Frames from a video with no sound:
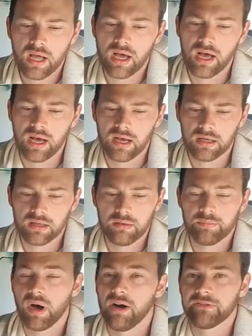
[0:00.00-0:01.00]

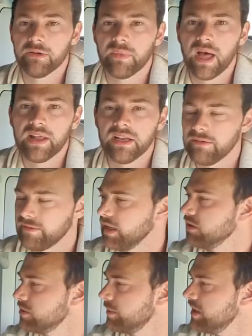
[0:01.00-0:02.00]
Apart from that, nothing
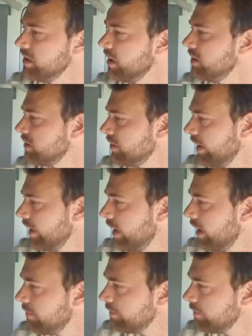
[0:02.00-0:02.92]
else had been done to it.